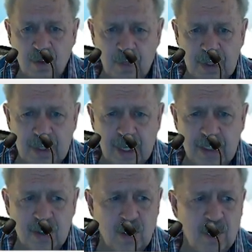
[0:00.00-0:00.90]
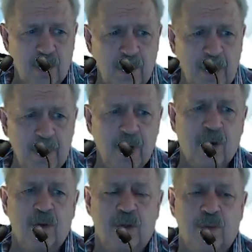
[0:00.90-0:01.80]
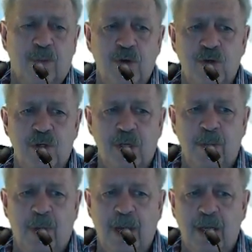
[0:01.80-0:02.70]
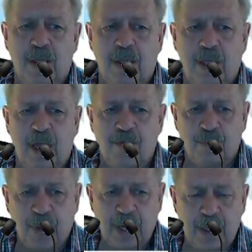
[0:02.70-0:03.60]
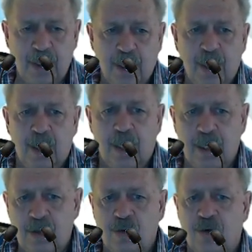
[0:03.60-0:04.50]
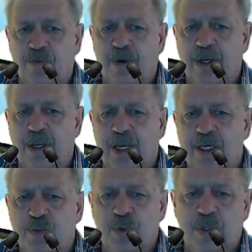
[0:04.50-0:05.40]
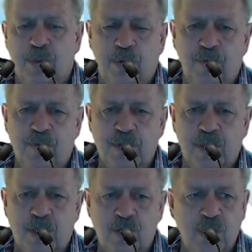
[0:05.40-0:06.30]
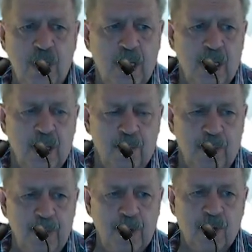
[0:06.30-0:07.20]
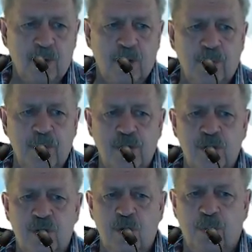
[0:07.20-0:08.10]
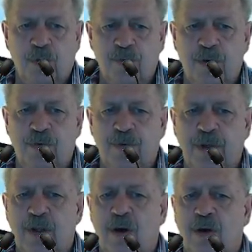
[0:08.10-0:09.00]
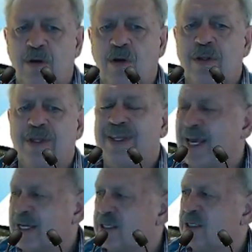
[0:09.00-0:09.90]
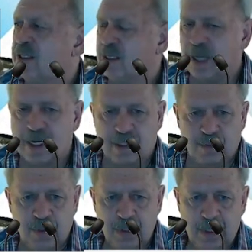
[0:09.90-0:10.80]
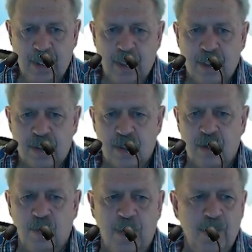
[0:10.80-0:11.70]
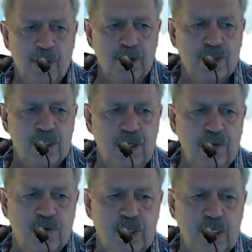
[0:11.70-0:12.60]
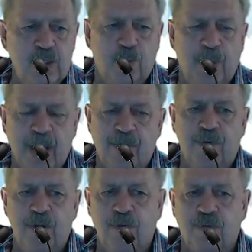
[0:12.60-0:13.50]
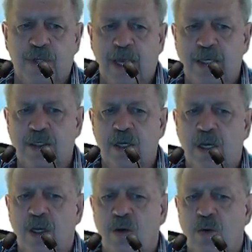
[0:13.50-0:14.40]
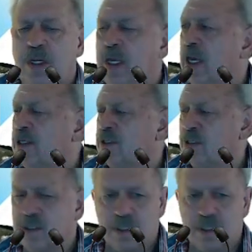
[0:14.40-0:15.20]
be taxed on the member contribution he have paid into the fund. As per the previous section, member contributions to a Provident Fund are not tax deductible, so the member receives these back free of tax when he exits